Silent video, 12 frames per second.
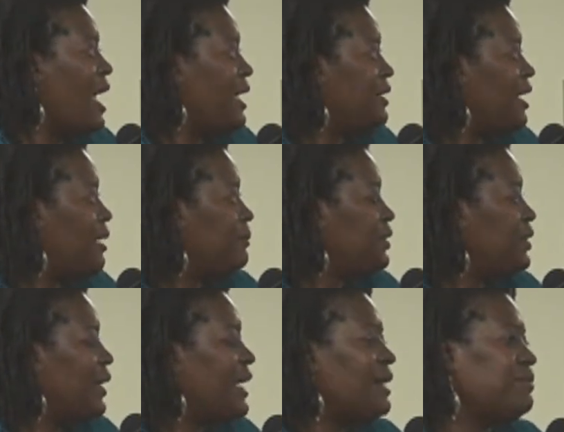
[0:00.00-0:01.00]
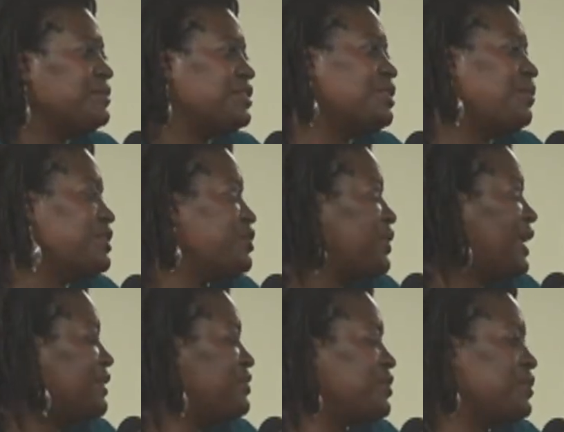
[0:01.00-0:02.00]
And and I just want you
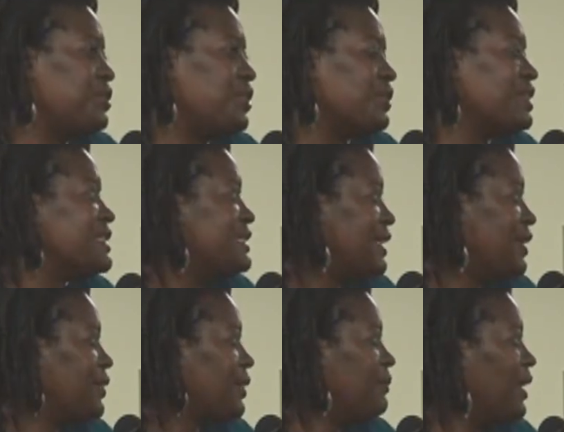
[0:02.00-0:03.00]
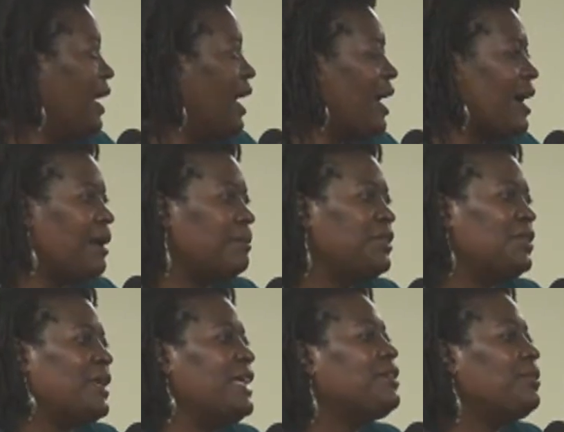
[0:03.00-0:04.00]
to consider,
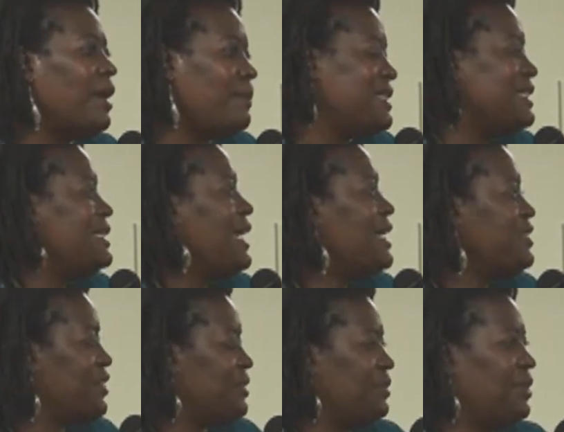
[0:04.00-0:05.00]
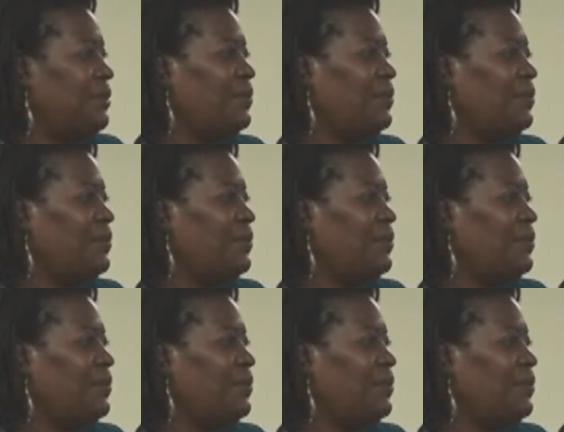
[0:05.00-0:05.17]
equal representation.